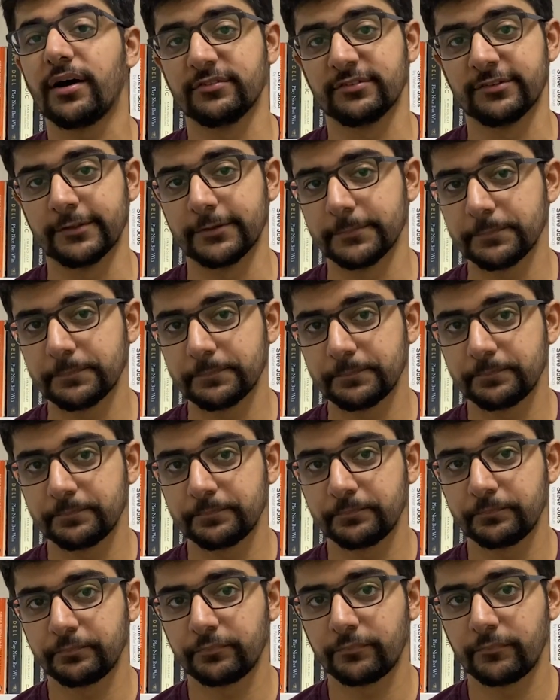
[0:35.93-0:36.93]
answer.
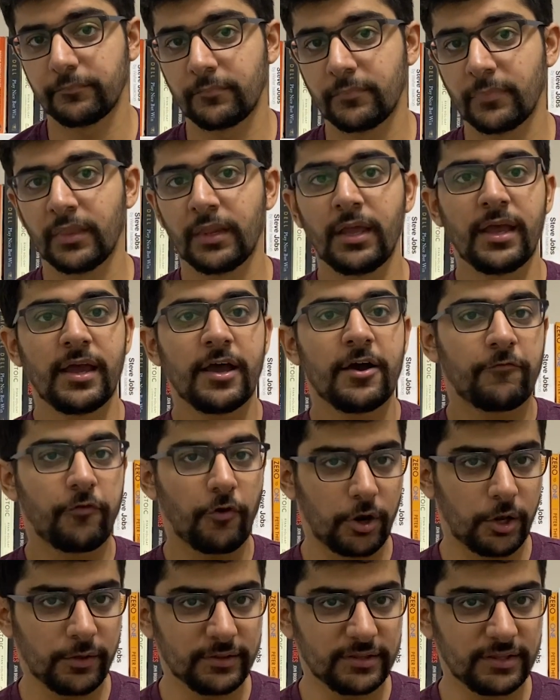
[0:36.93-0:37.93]

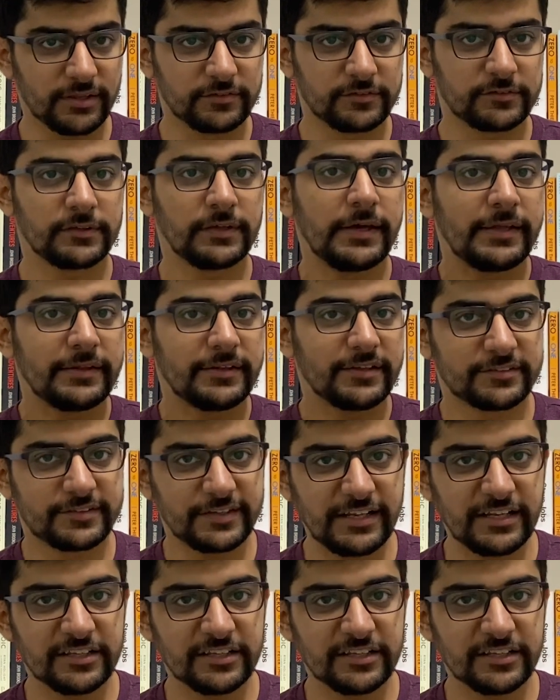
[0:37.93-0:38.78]
Following this, the